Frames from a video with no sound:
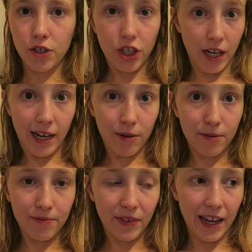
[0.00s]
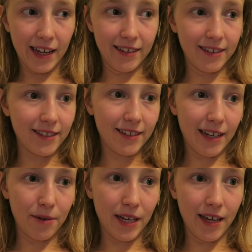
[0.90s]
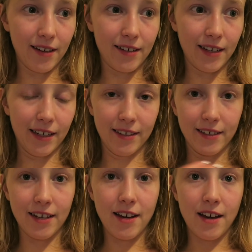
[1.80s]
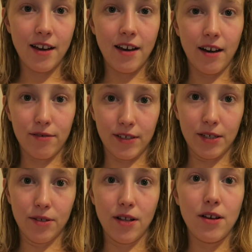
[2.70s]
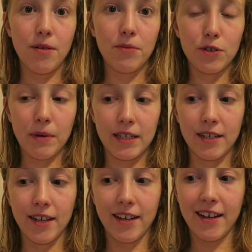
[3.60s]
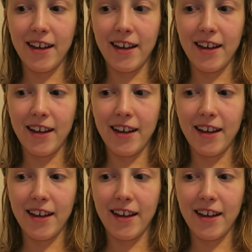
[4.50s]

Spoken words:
chill out. And now we're here and I feel much better,